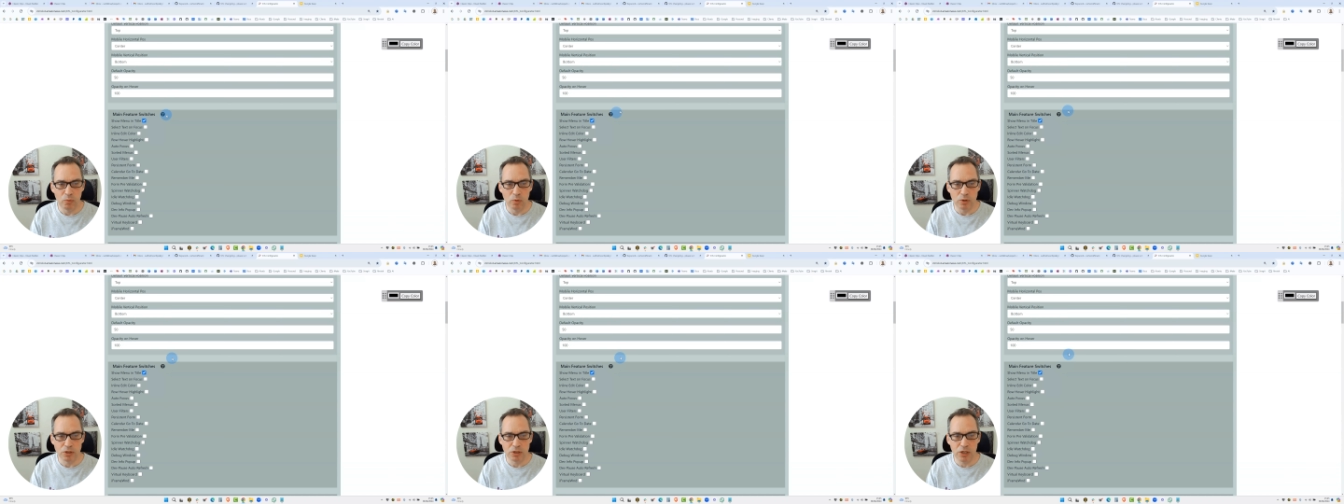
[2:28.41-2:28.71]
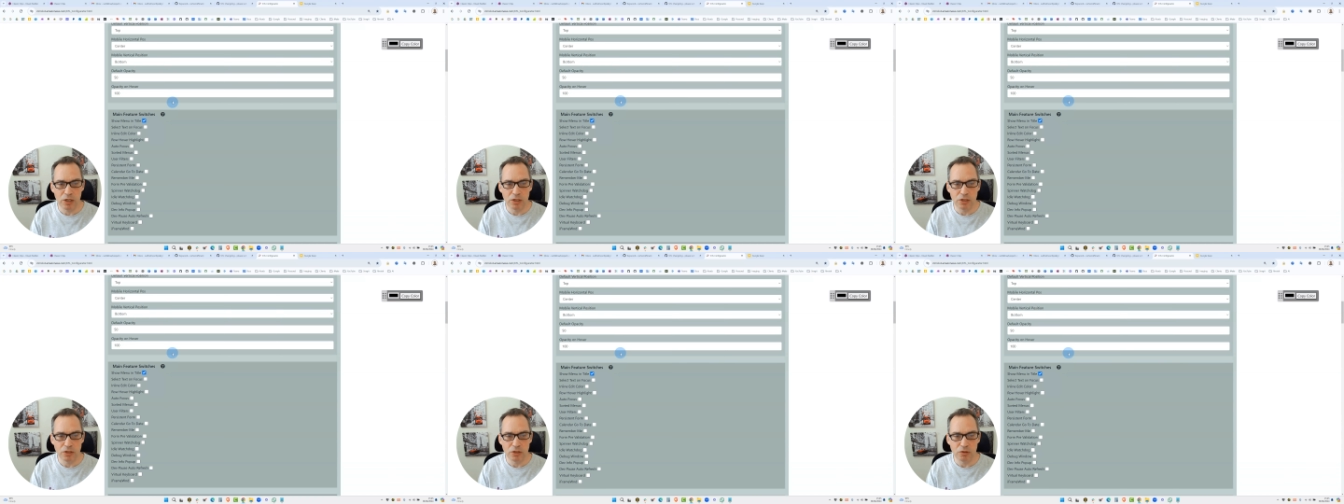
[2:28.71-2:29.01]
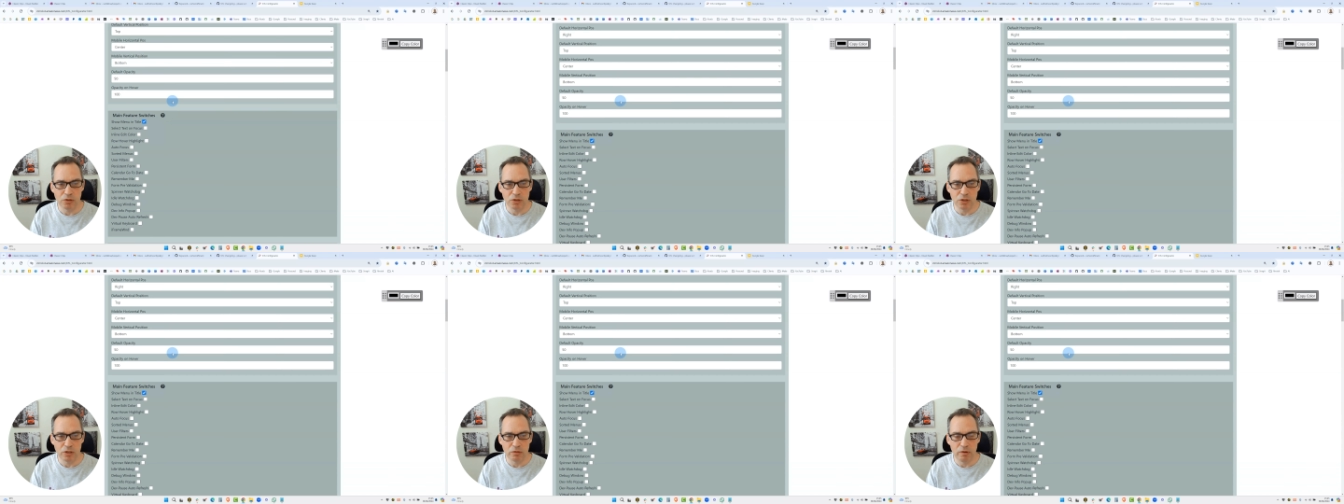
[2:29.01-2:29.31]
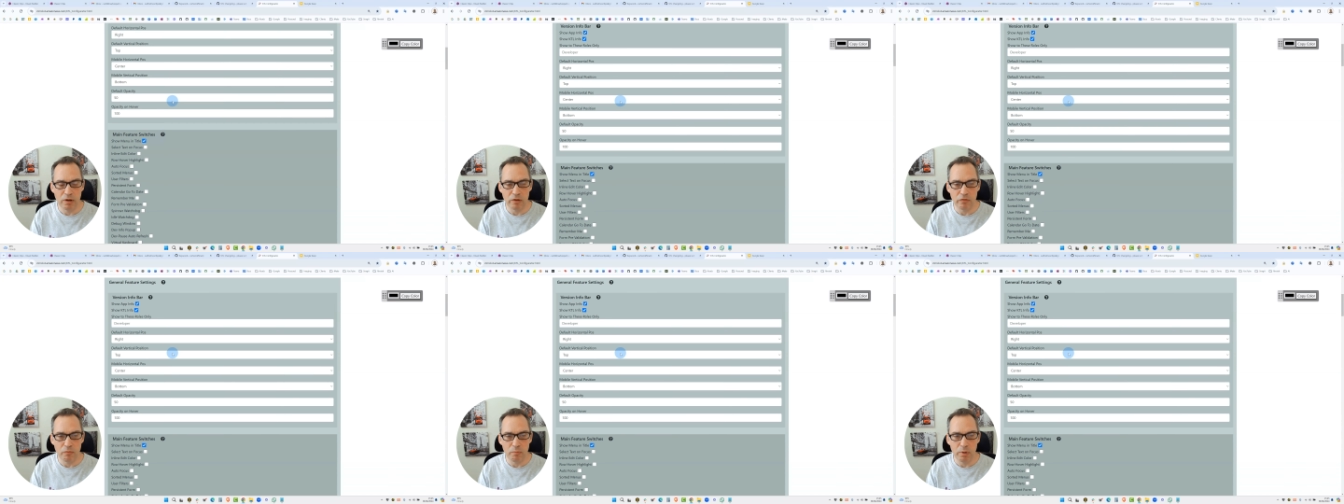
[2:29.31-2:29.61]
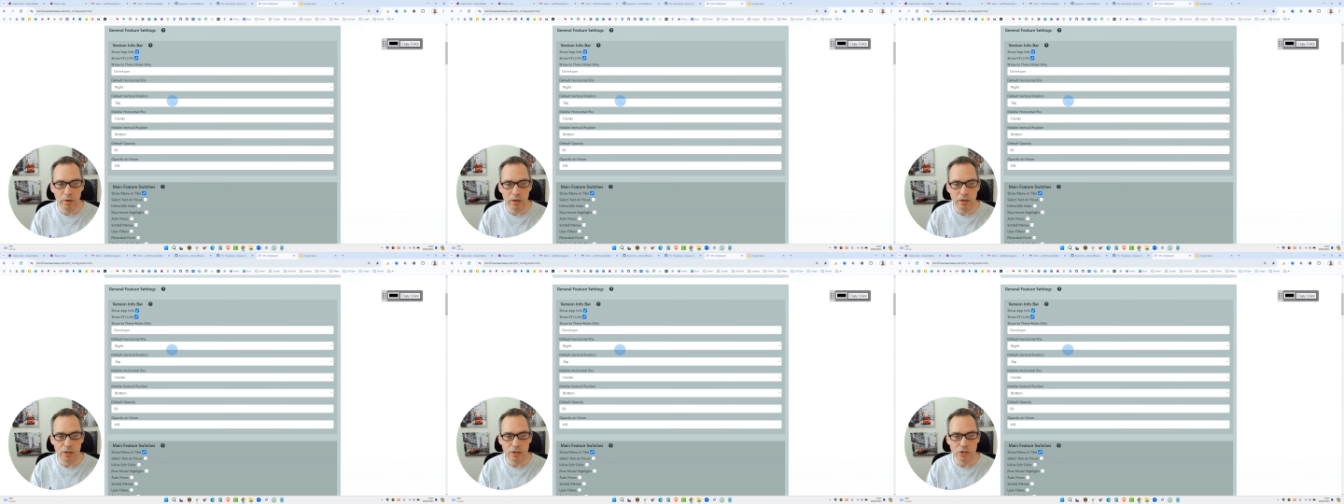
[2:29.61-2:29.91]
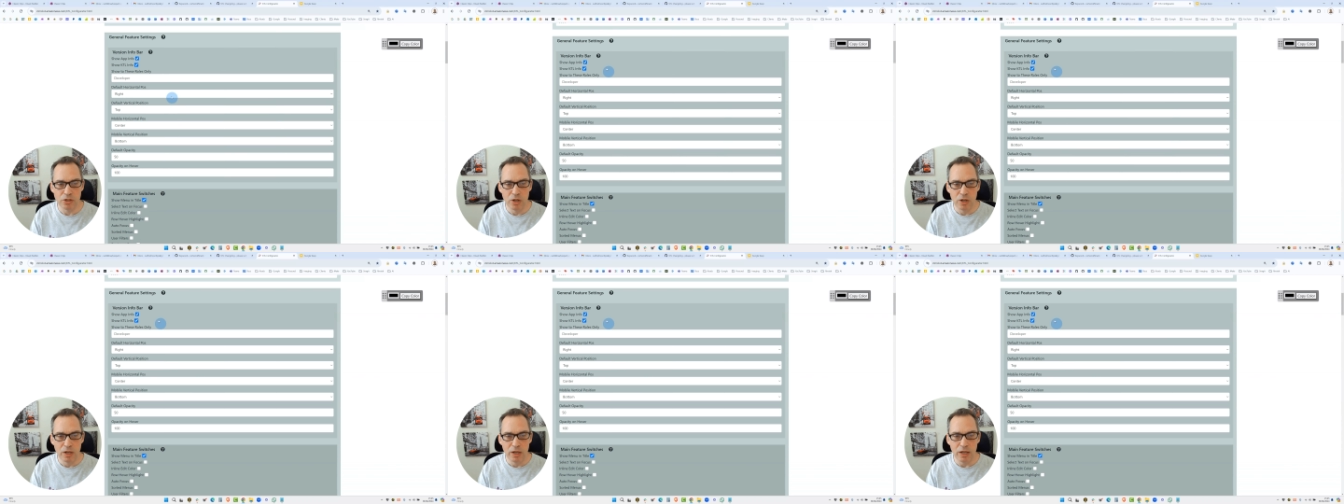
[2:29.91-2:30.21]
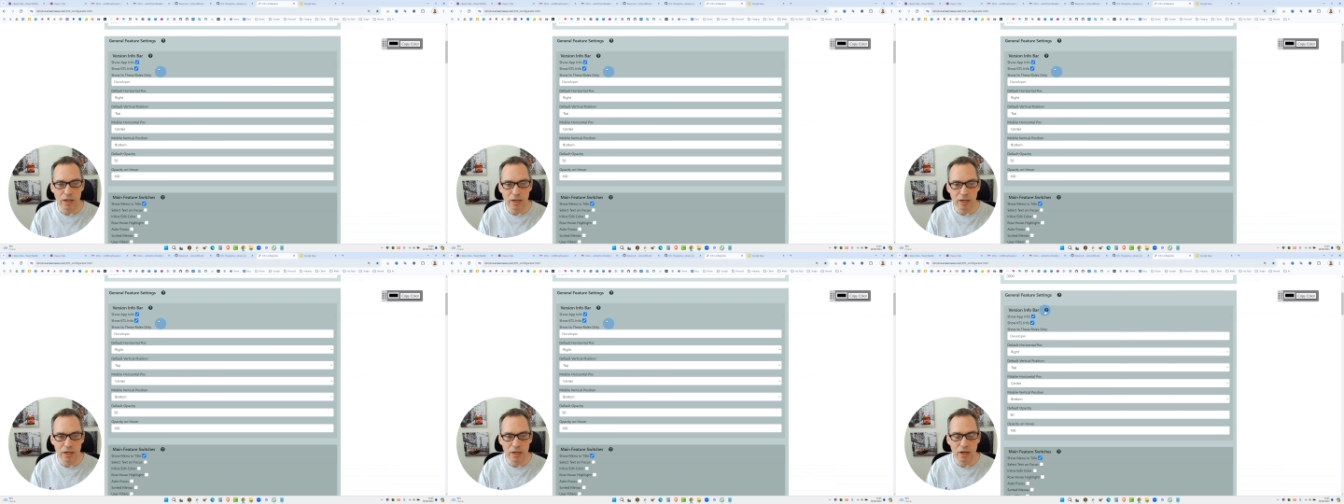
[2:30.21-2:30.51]
which takes you to the relevant page
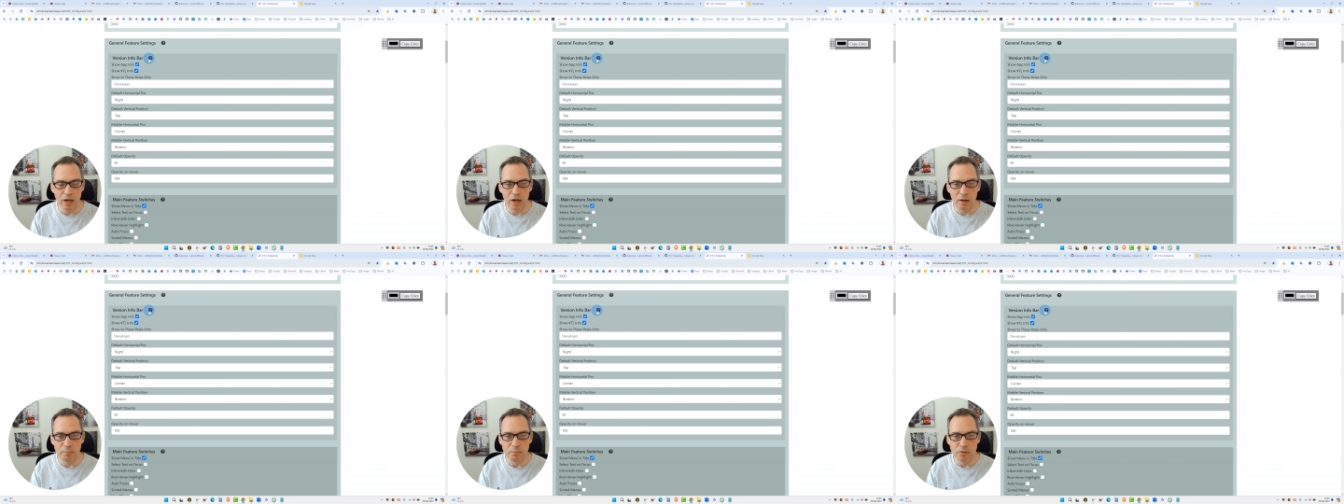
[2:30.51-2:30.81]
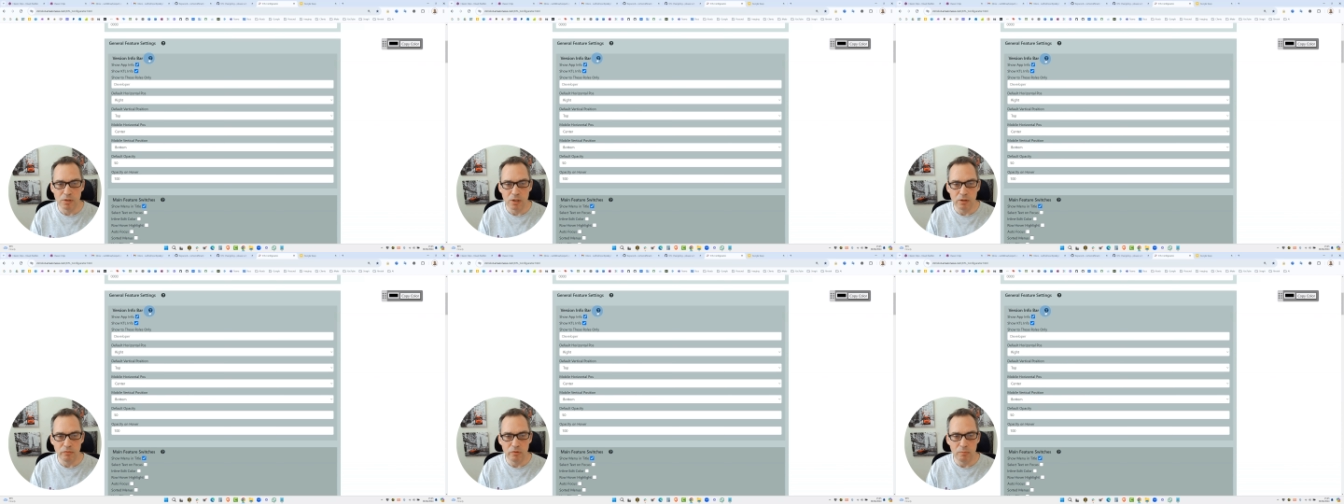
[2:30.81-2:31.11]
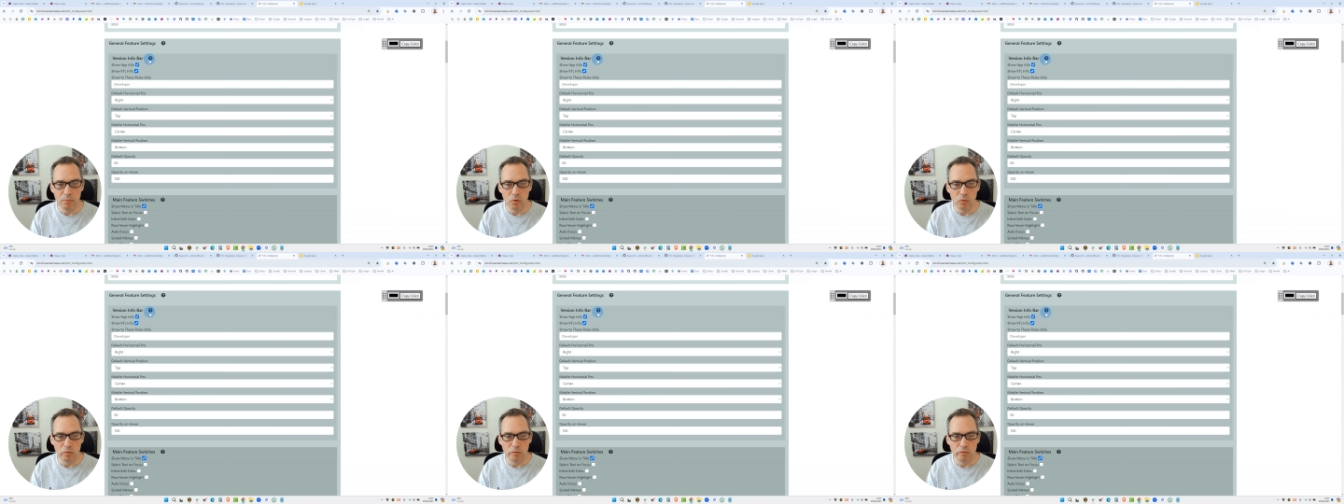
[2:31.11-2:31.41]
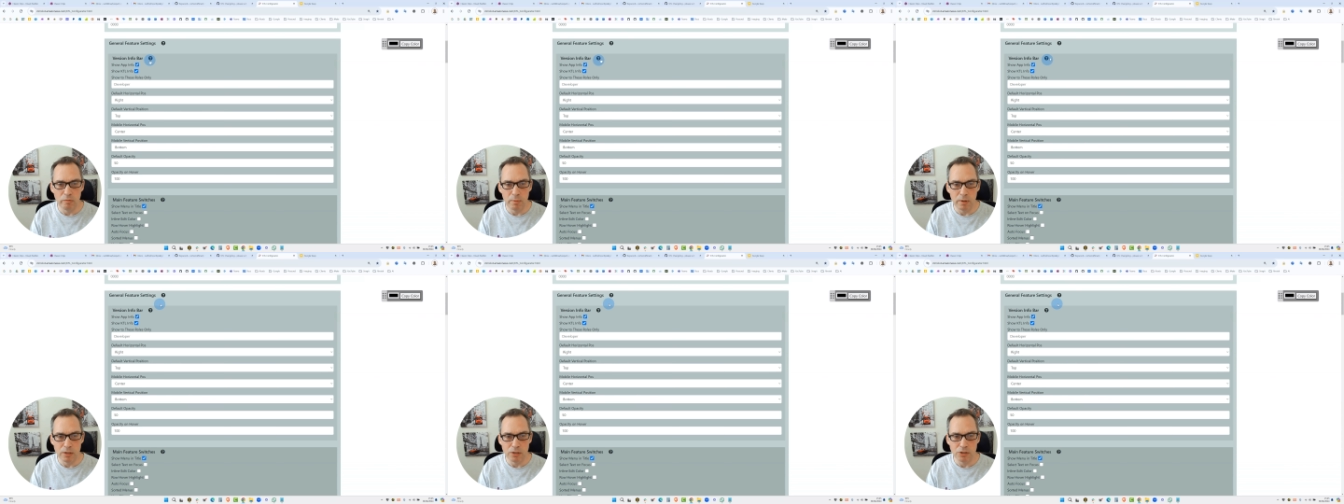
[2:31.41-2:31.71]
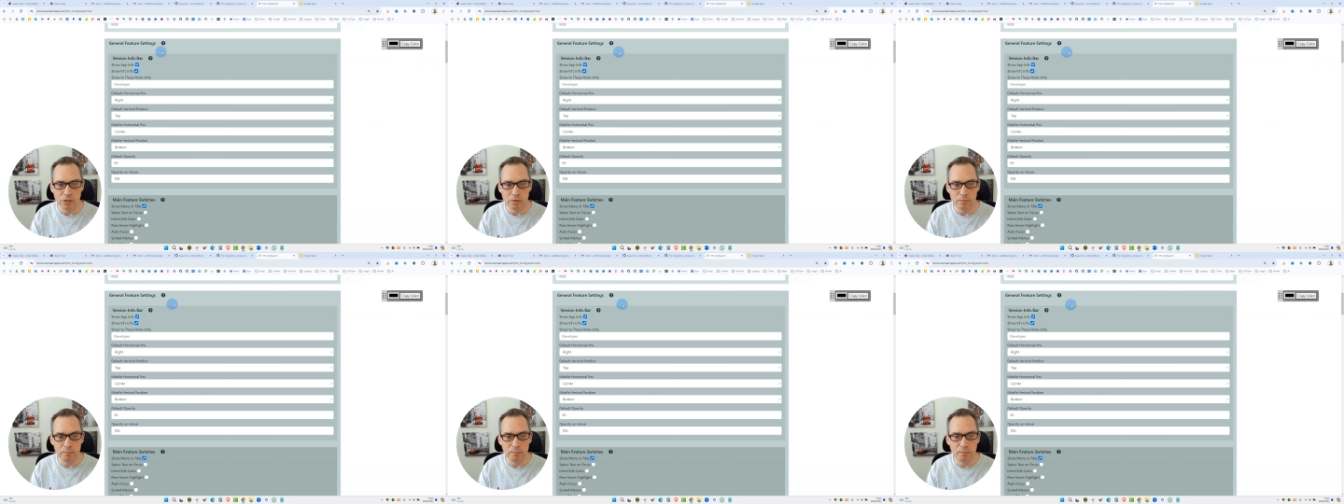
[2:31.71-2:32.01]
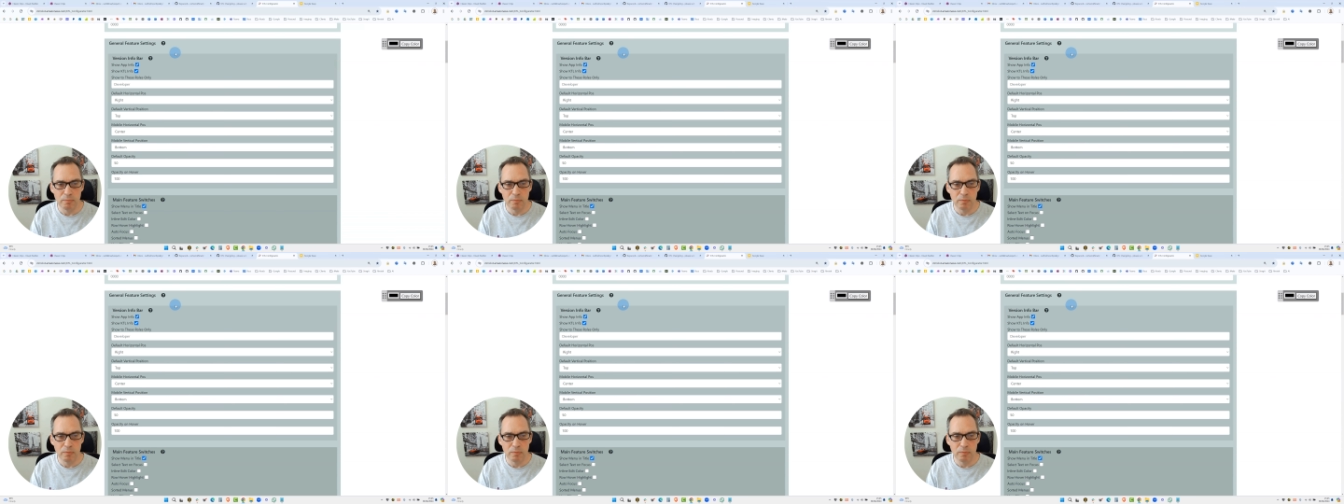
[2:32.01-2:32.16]
in GitHub to give you more information.